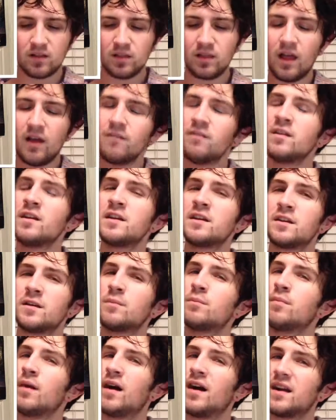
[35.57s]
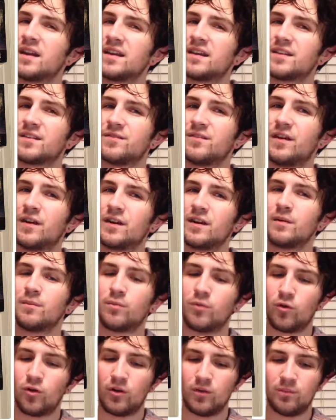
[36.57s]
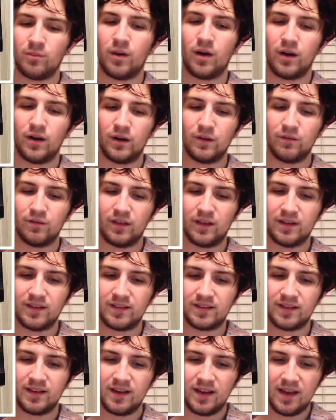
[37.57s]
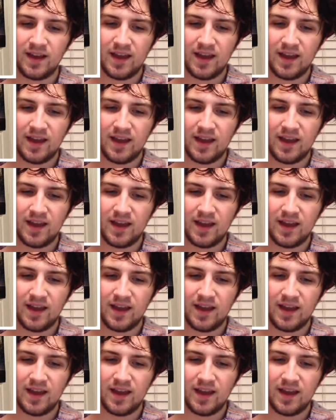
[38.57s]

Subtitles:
Loving your body is a very important part of this.